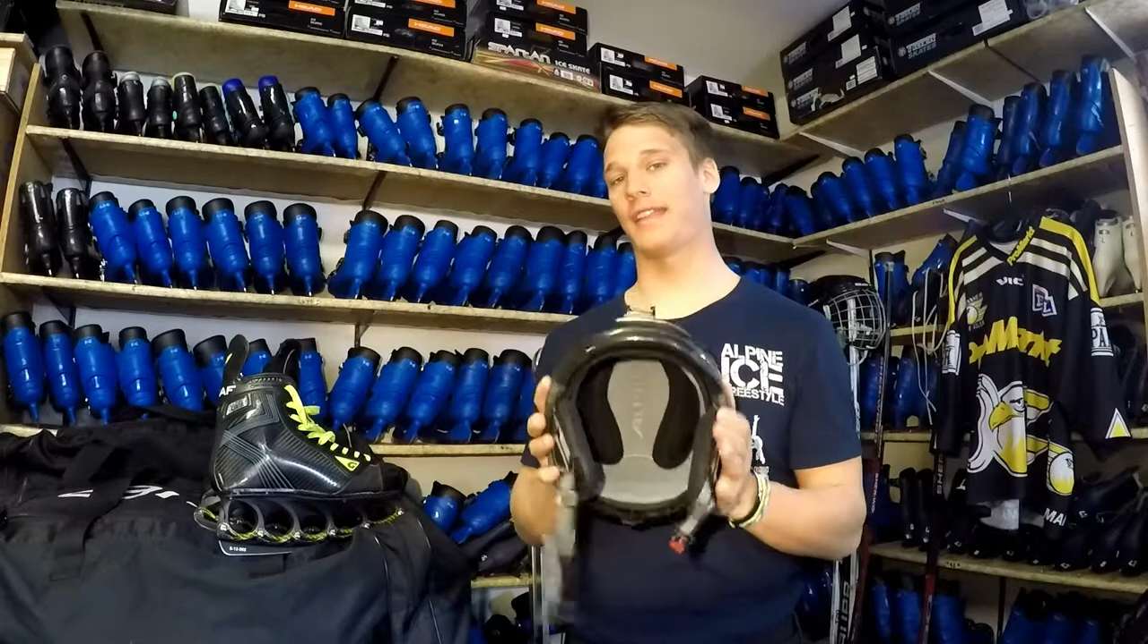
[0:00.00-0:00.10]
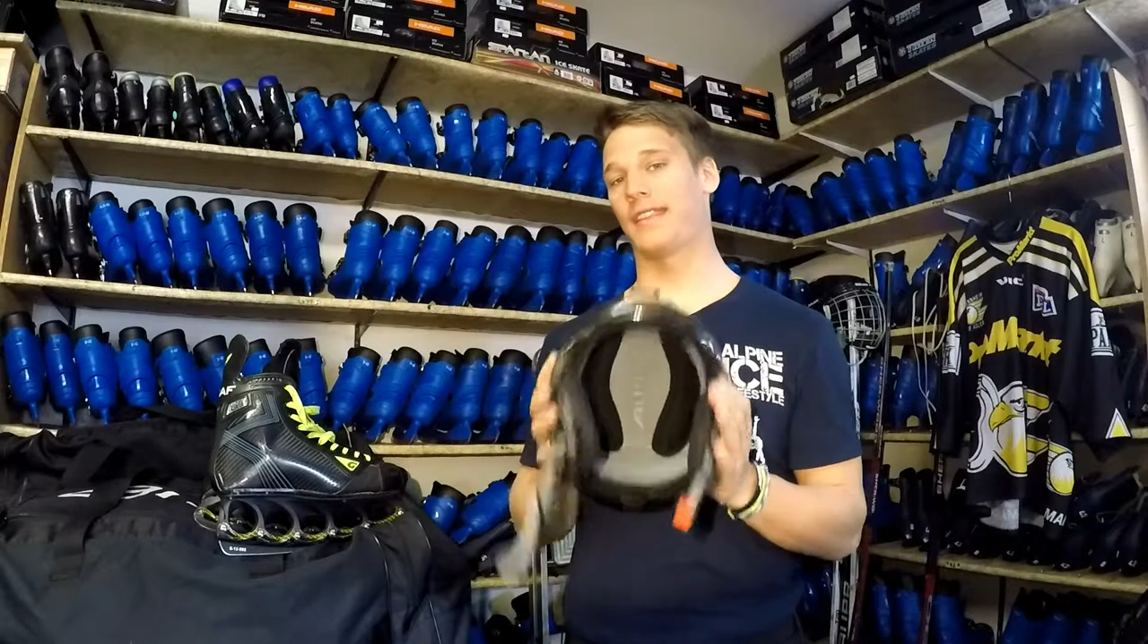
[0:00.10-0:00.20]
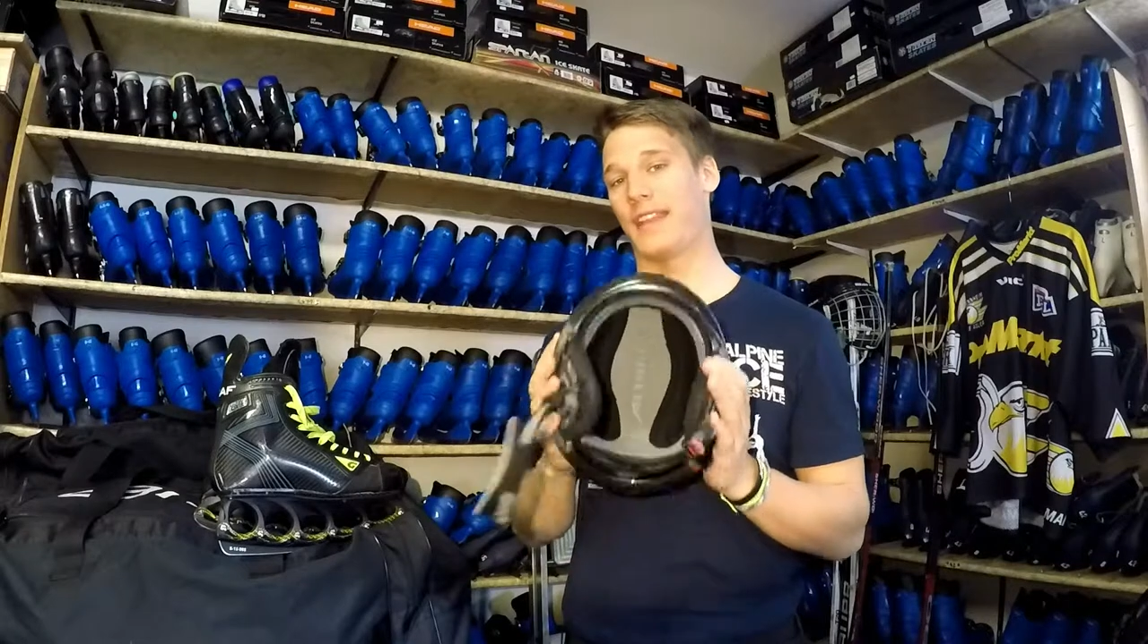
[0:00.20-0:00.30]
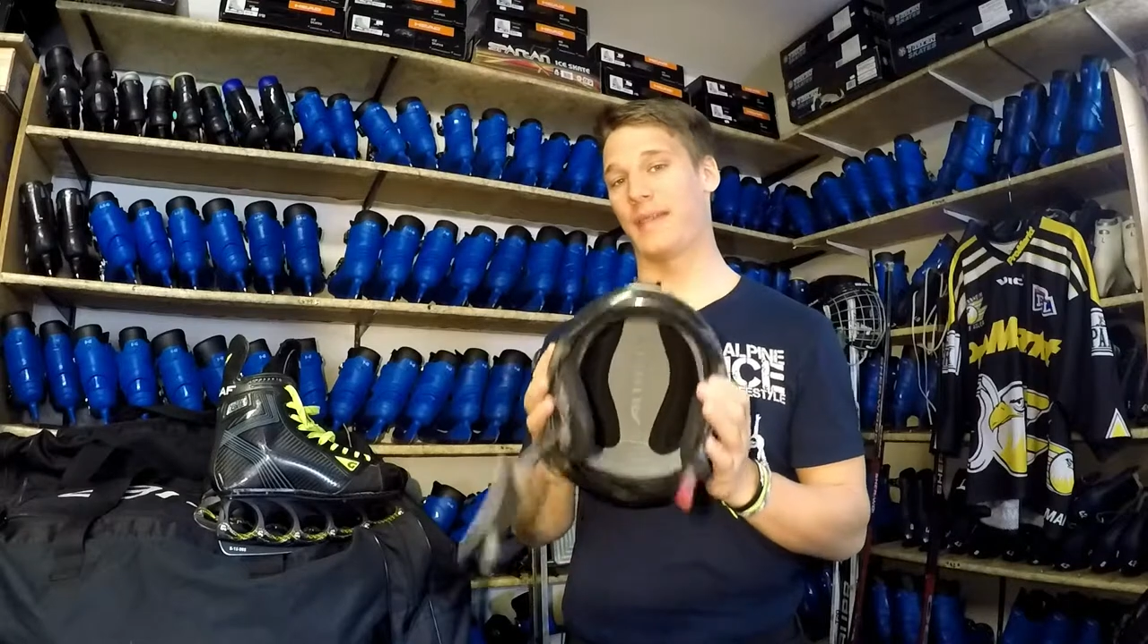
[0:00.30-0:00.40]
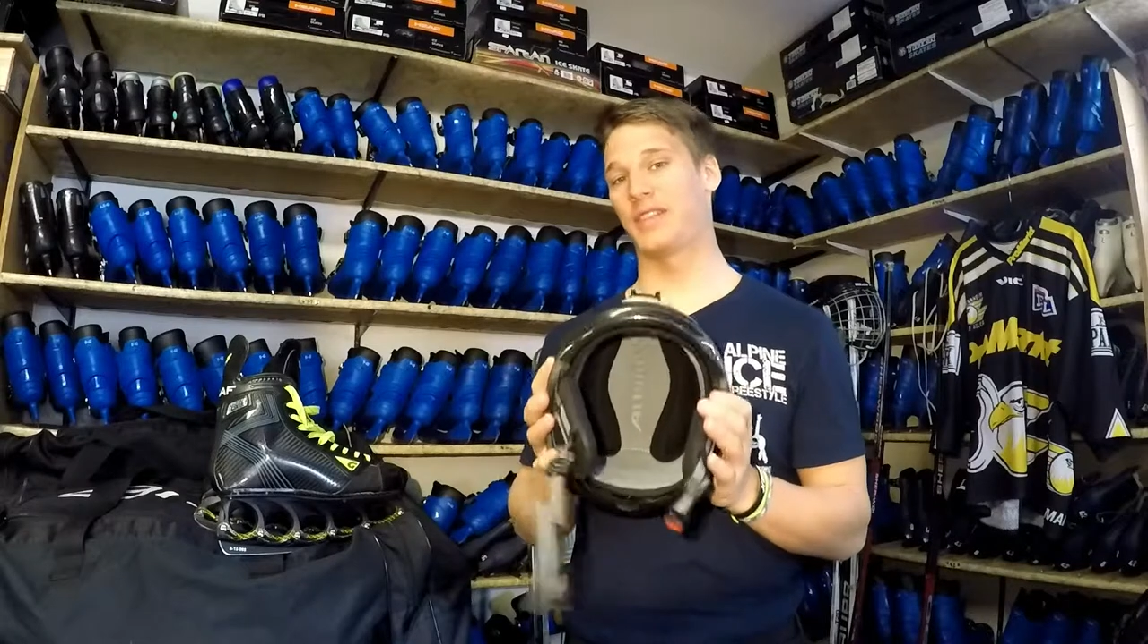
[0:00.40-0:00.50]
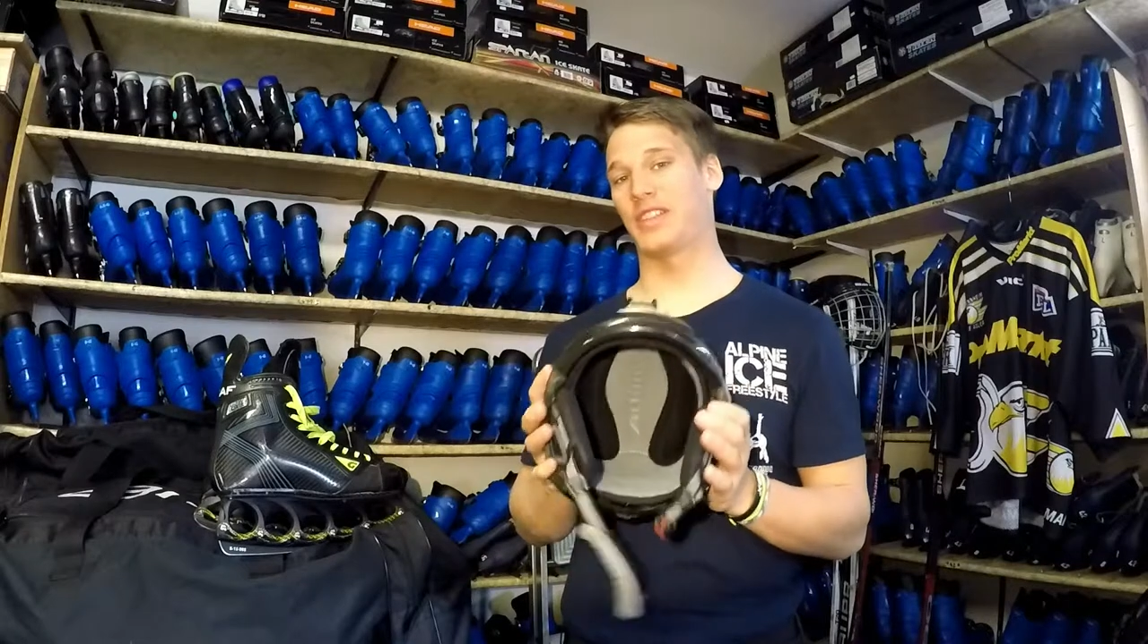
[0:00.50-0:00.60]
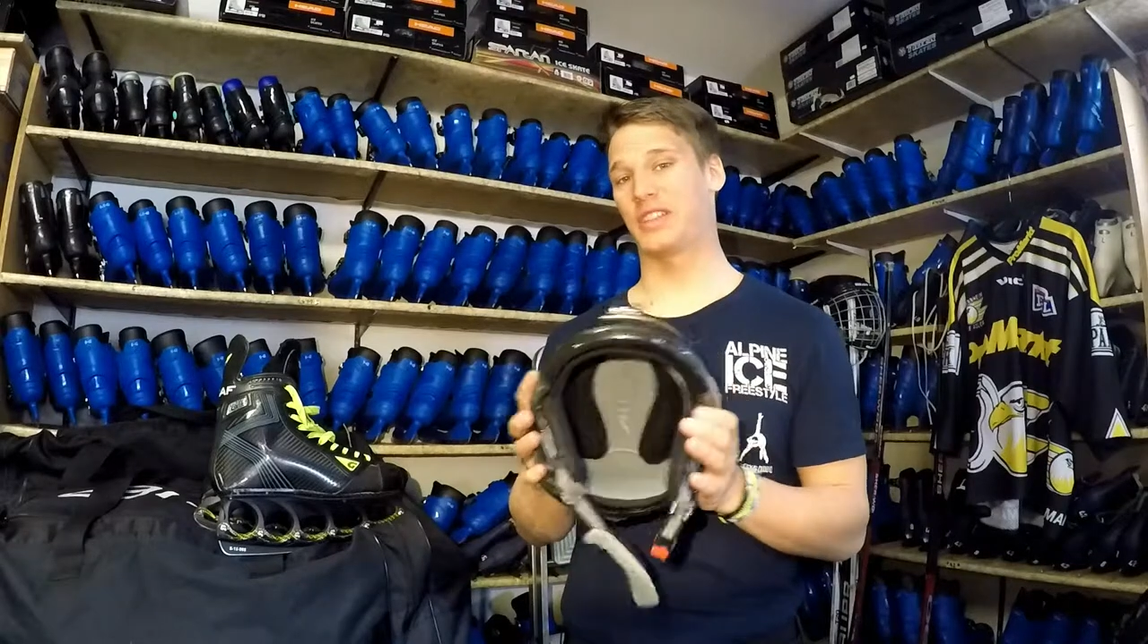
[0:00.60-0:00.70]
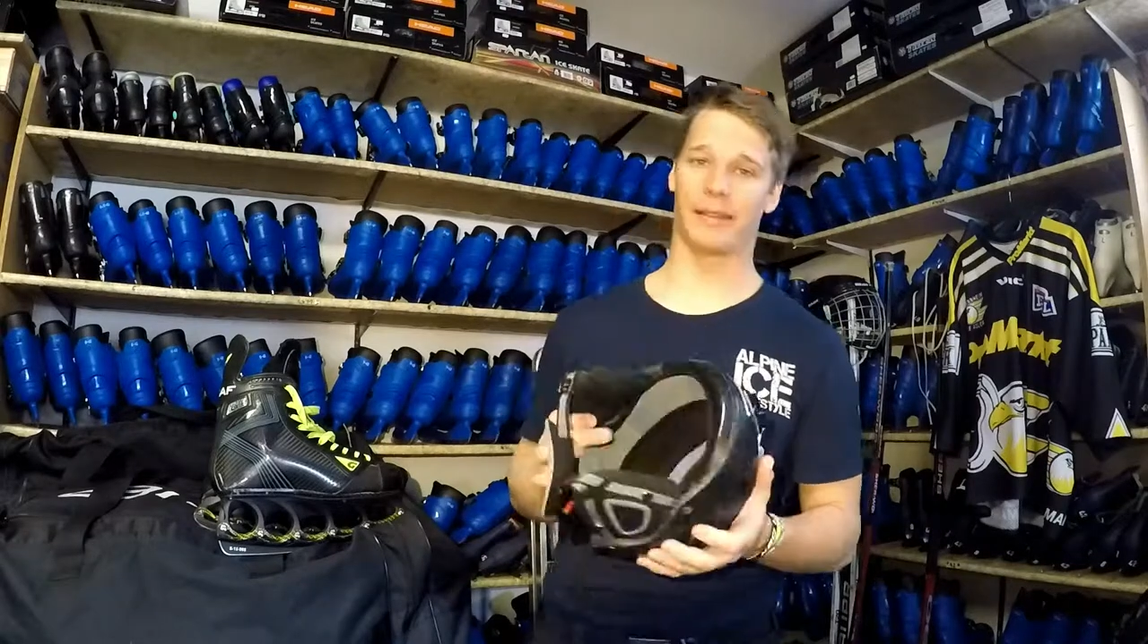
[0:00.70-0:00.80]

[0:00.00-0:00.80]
is damaged,